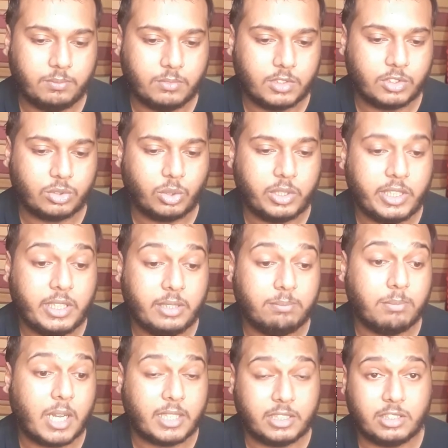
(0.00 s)
So he
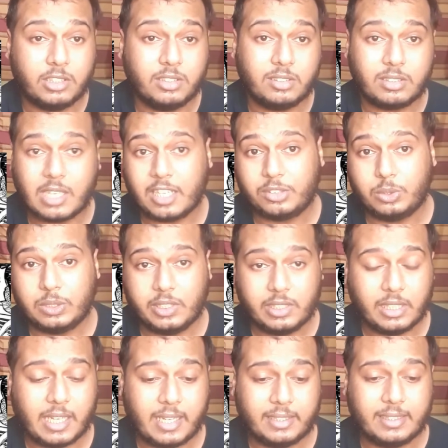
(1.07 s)
manages to actually
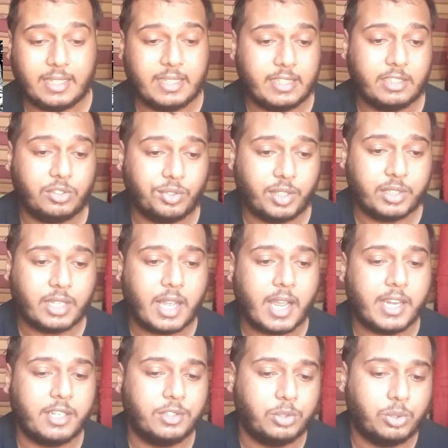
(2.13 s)
land a hit on
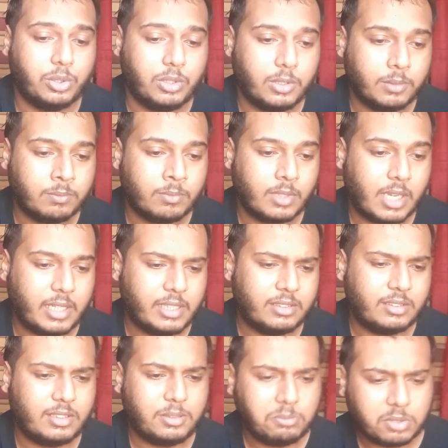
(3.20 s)
Kaido, and it
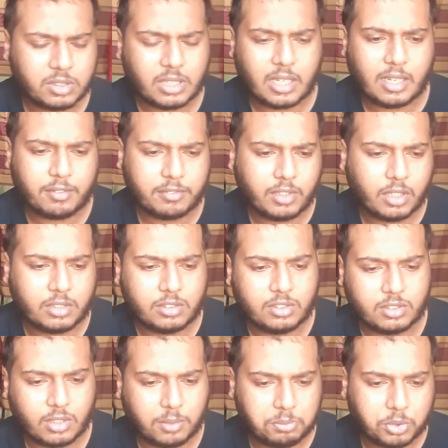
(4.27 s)
seems to have done
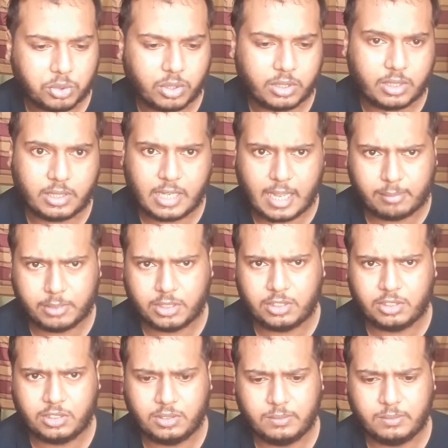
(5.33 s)
some sort of damage.